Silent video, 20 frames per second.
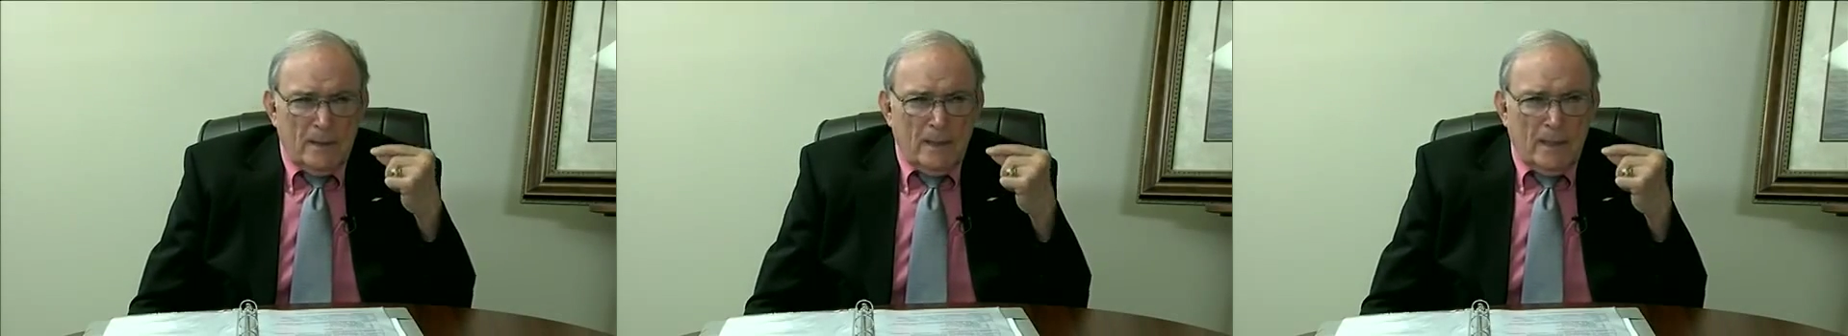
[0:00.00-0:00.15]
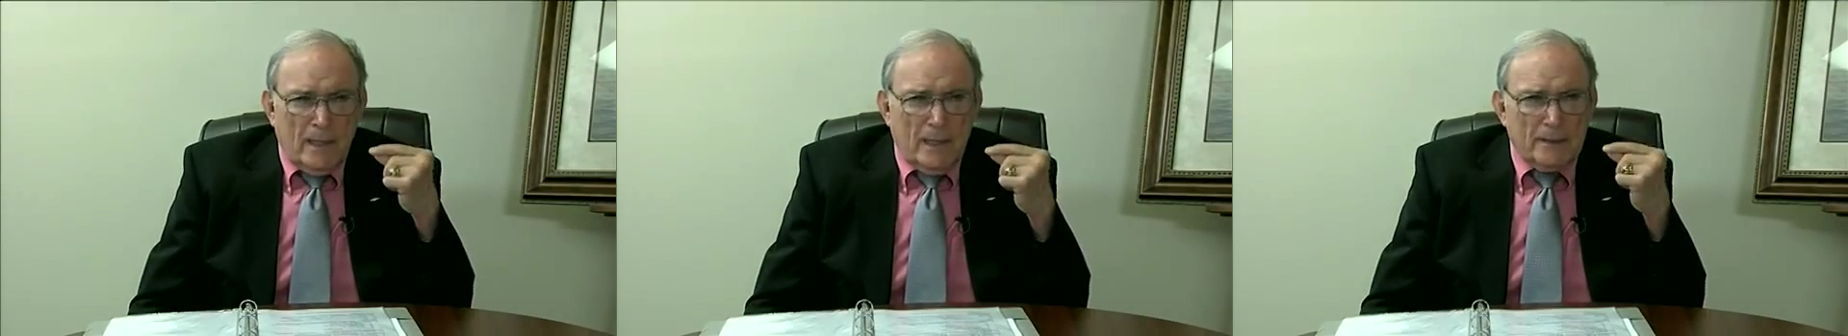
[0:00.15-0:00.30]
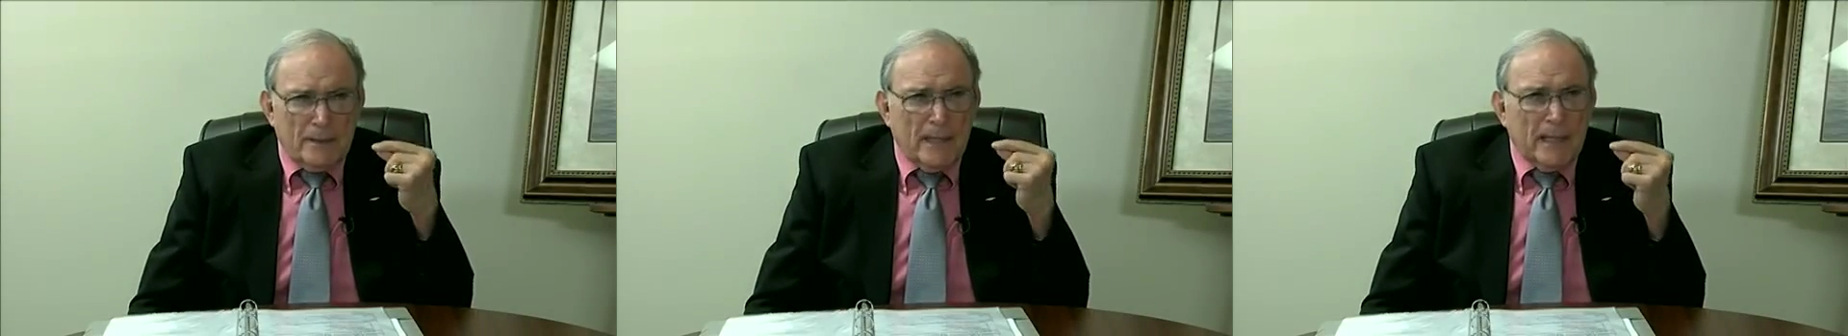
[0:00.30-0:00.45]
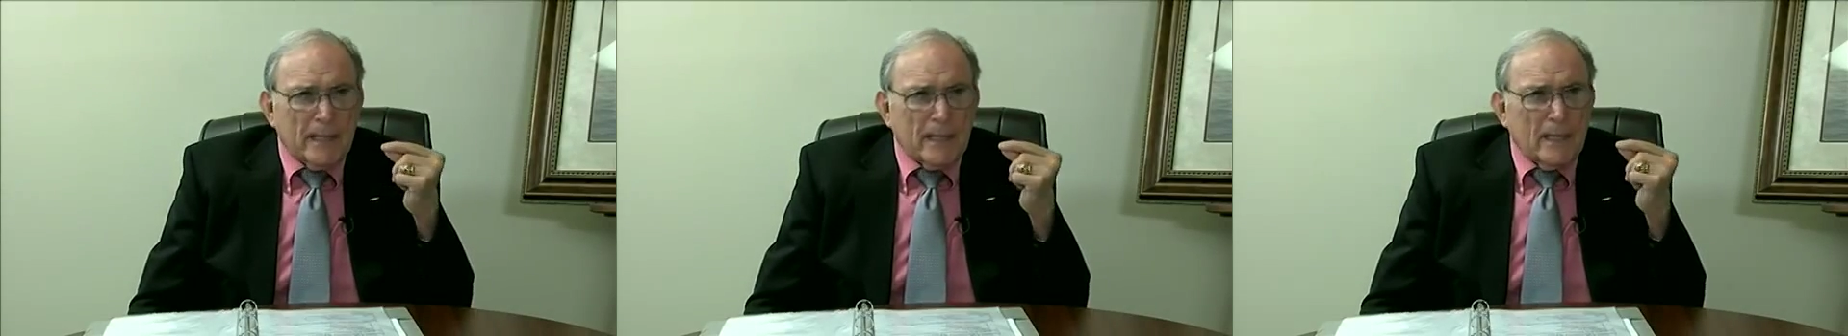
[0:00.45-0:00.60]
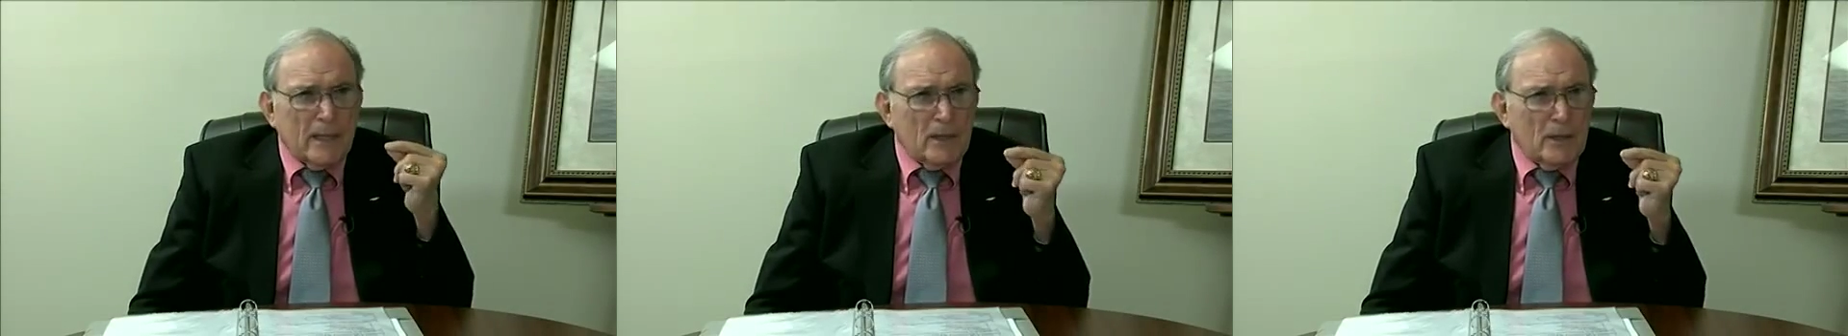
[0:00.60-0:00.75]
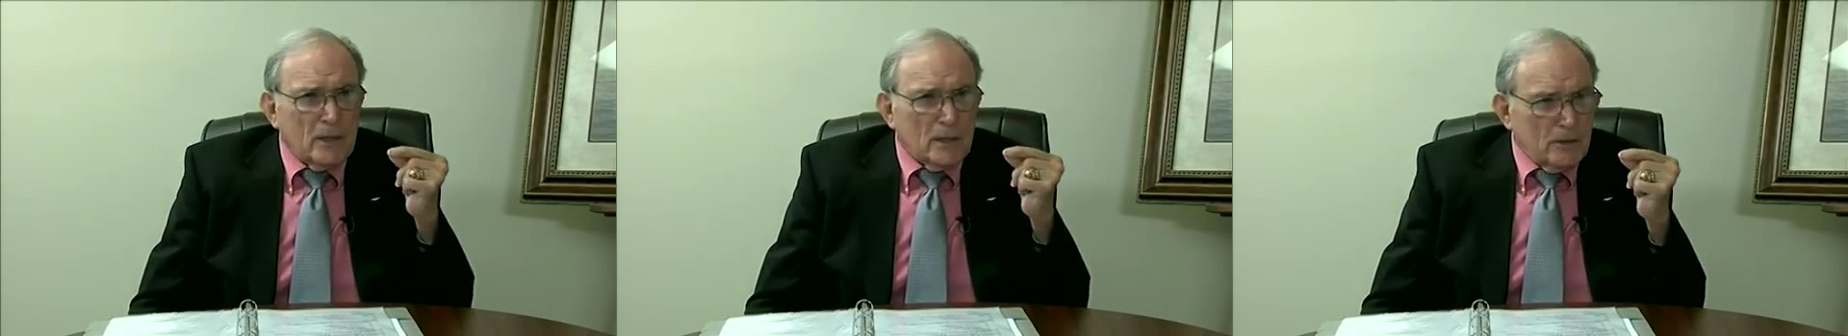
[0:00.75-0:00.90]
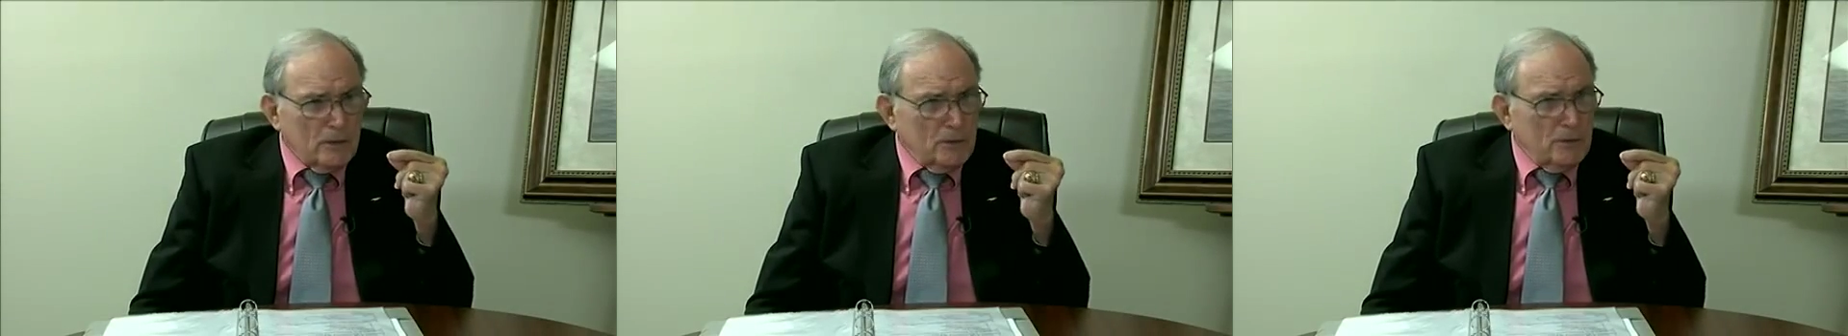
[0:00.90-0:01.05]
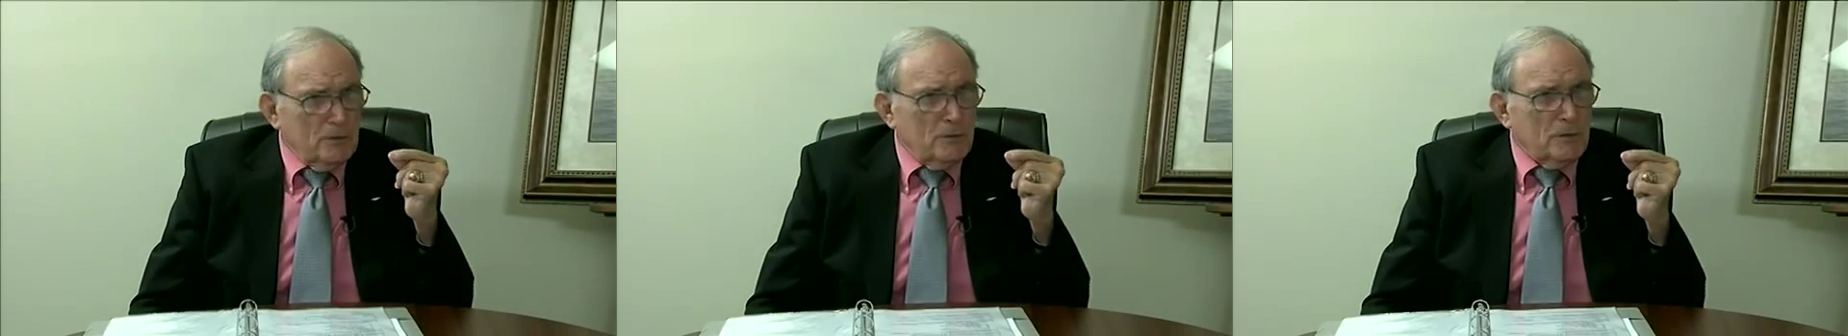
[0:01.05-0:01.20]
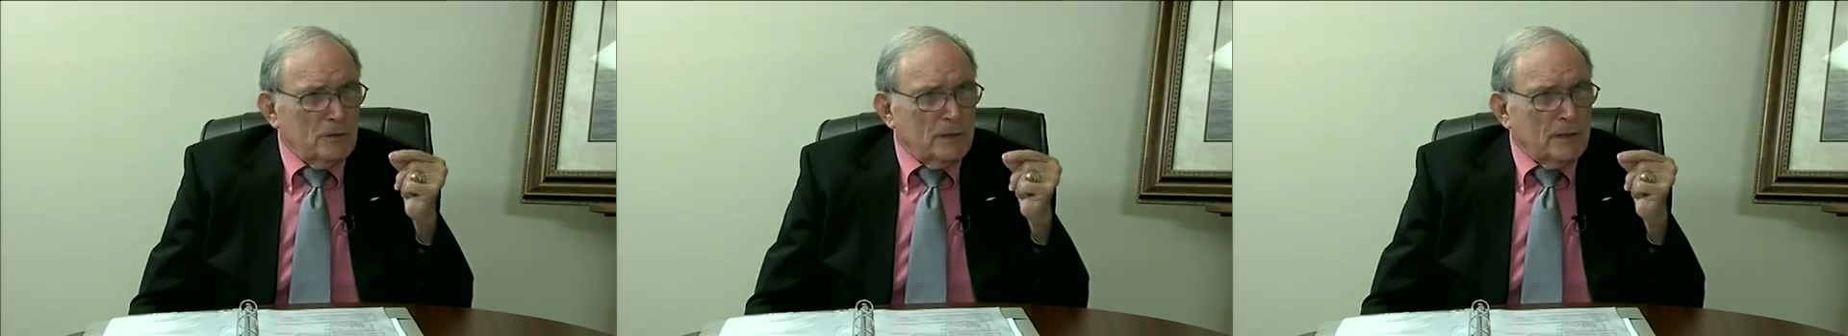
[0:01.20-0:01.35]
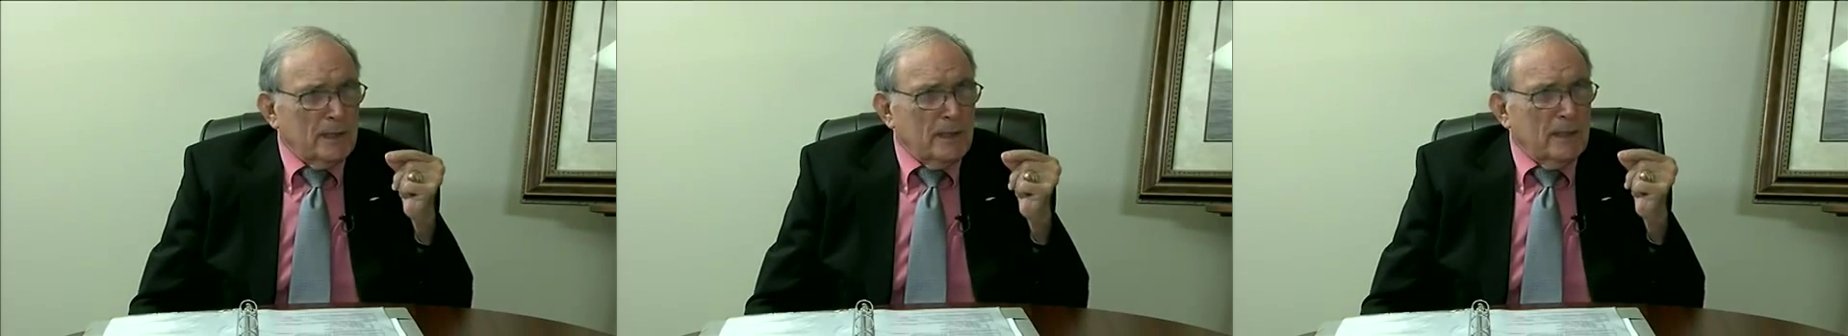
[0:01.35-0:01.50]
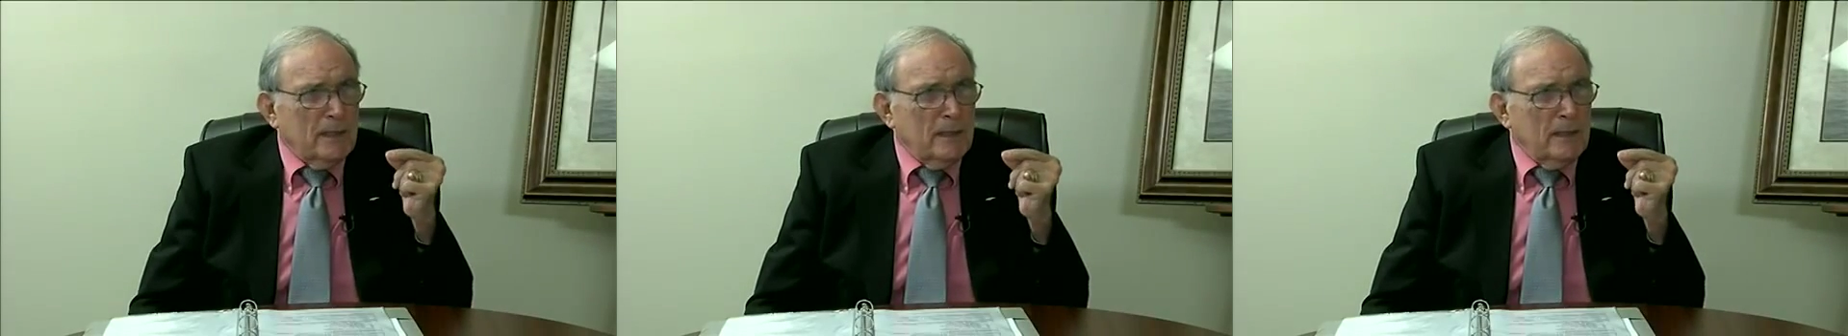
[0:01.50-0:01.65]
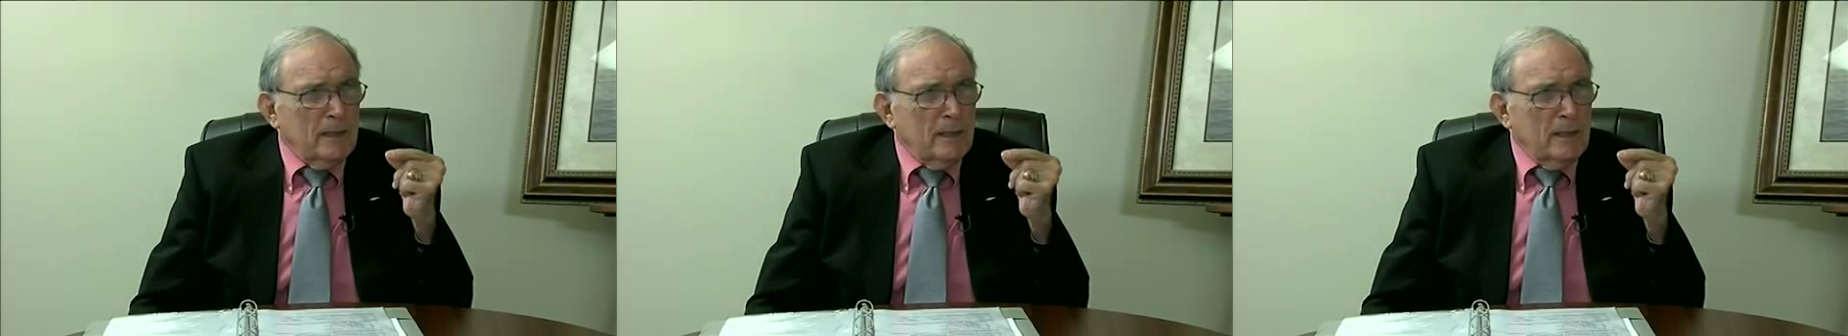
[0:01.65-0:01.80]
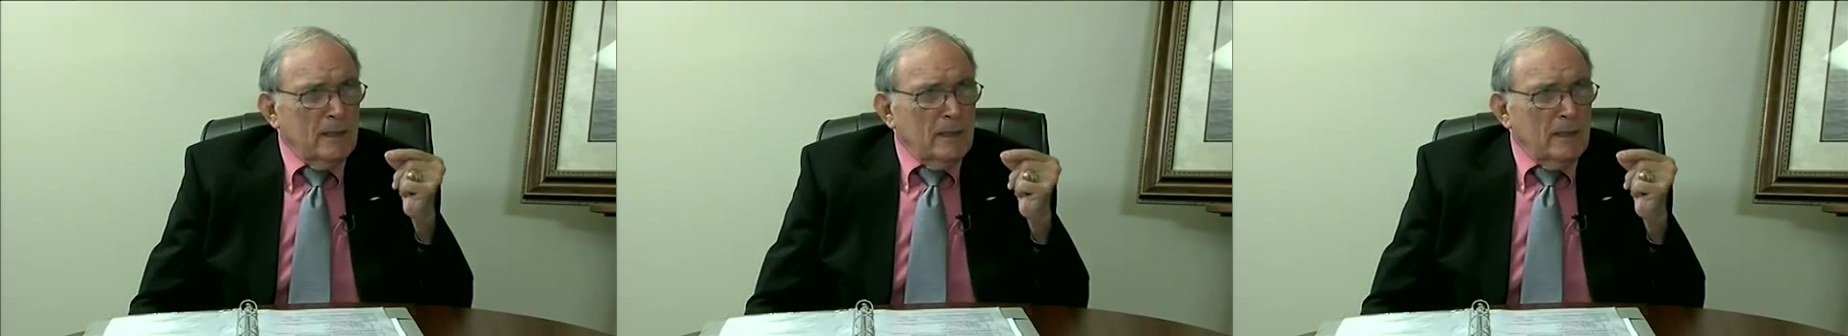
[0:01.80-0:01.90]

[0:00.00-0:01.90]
I think I heard you say